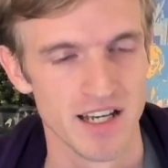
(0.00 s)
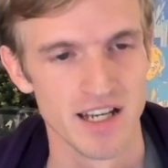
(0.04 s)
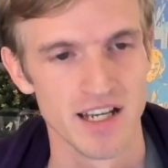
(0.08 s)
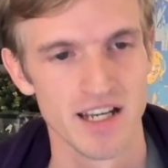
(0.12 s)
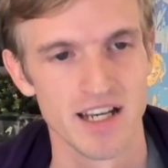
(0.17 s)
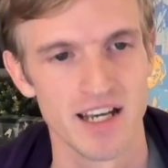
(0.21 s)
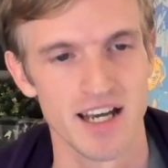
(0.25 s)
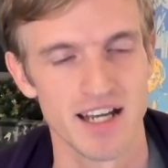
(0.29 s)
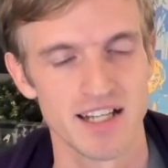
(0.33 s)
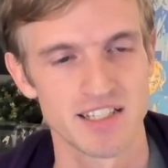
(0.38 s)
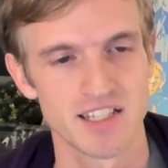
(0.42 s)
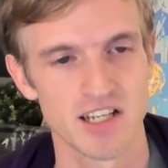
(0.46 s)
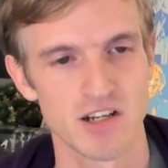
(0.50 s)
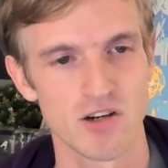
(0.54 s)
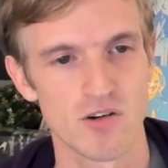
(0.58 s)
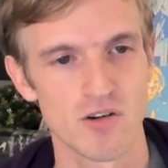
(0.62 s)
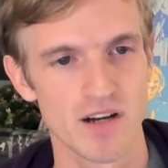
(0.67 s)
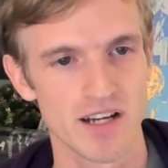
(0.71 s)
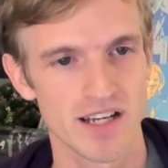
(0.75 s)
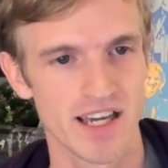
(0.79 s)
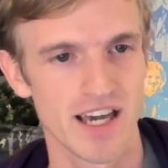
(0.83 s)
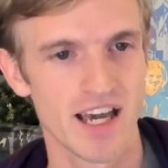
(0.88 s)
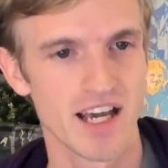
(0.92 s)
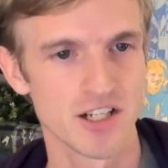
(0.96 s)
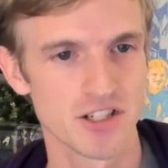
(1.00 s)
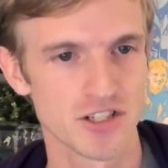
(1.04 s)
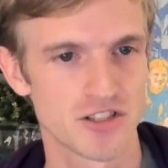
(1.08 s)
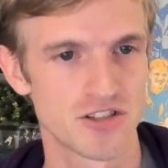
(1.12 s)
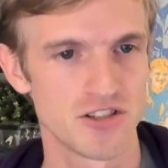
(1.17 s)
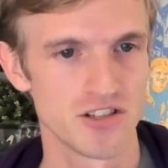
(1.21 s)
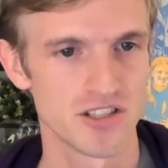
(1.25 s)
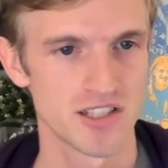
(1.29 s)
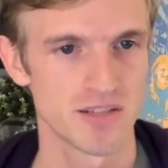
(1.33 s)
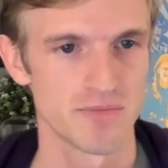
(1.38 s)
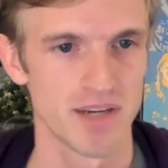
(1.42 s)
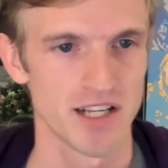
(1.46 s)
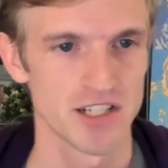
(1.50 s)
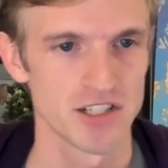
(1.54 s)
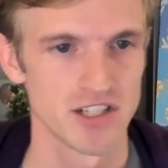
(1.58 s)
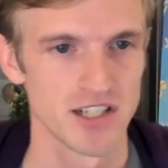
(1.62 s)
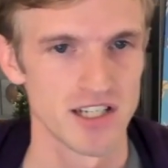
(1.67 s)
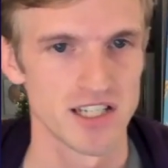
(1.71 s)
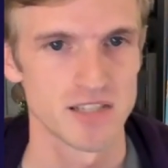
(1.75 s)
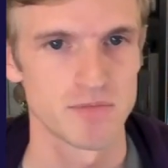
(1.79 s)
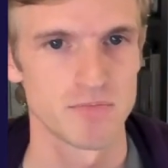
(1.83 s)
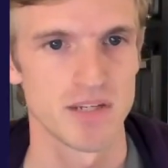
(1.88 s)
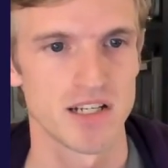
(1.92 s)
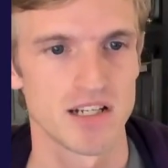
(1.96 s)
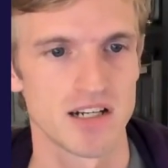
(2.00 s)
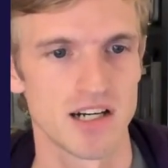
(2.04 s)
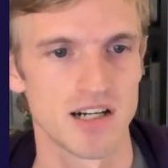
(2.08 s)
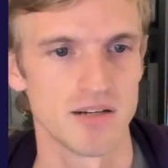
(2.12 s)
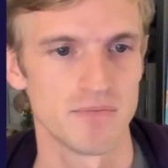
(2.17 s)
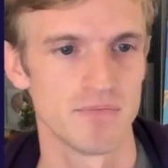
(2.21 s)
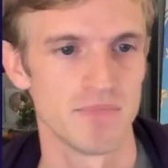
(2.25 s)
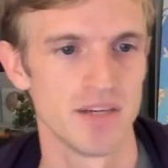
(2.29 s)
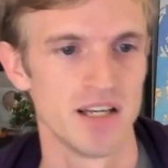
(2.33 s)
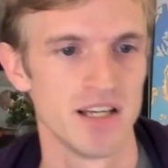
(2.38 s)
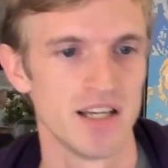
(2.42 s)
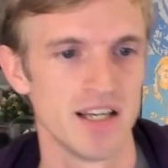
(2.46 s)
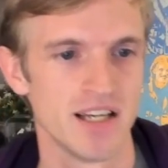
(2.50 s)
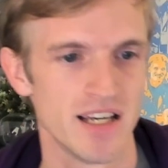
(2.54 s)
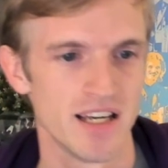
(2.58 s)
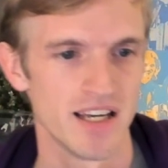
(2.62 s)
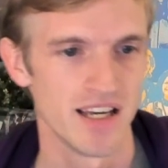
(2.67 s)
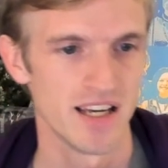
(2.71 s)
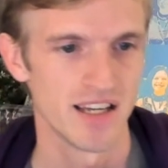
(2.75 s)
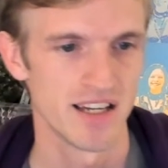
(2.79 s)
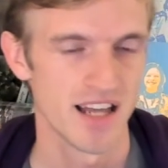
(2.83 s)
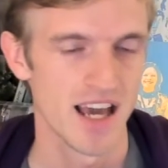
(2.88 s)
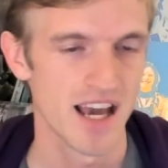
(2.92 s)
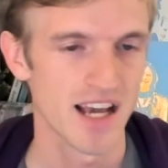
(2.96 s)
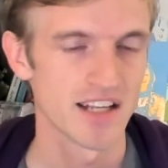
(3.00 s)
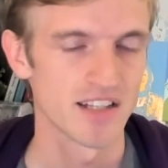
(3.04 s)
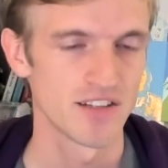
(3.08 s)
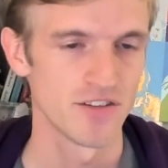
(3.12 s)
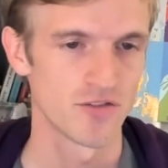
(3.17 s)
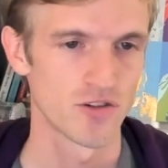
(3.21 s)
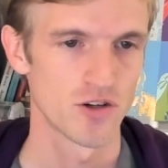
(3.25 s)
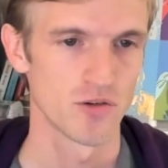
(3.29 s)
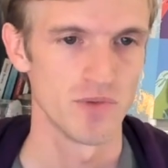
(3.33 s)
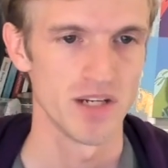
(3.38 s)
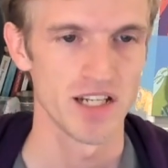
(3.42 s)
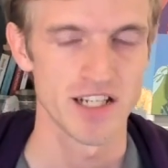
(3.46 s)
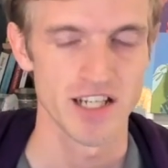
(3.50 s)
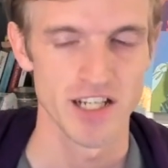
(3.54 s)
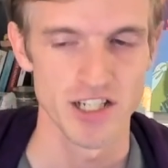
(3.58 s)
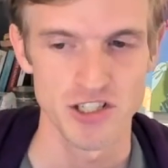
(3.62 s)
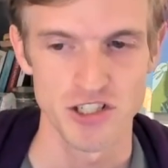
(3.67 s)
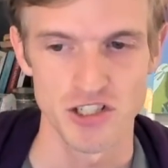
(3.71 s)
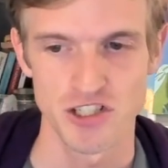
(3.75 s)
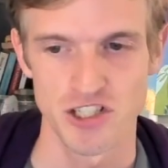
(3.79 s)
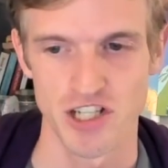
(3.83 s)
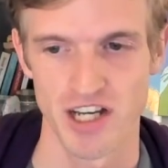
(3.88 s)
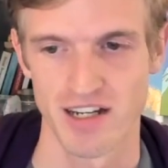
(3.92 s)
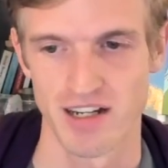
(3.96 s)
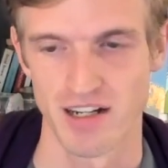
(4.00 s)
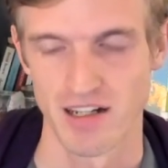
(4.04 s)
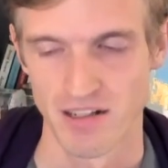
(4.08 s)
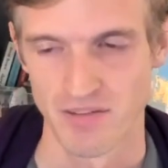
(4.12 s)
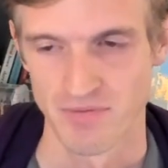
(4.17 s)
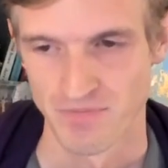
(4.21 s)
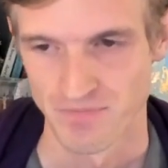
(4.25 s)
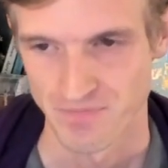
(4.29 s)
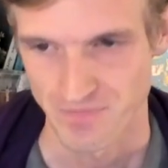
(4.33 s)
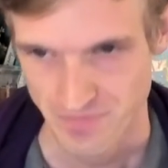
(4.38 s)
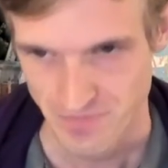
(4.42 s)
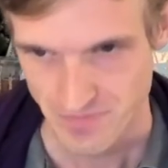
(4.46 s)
And so our cache system actually has become an active communication channel.